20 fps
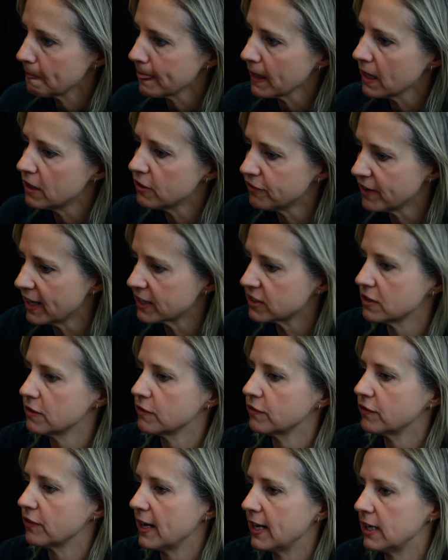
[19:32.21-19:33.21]

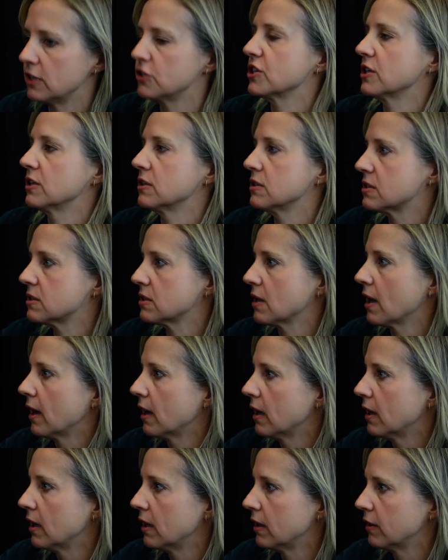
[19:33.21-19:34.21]
effective agents
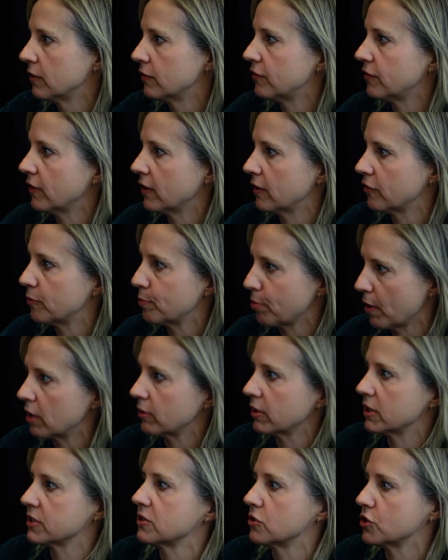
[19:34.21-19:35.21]
of
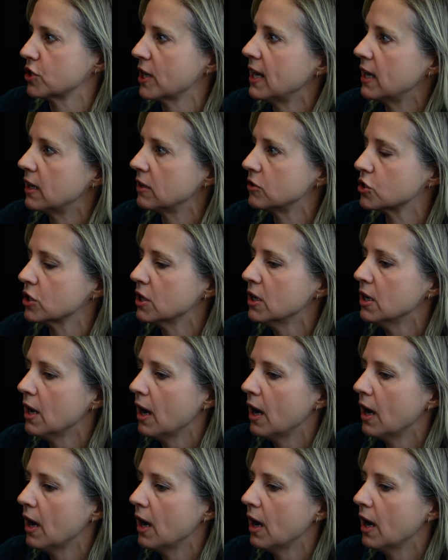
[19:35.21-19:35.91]
progress and change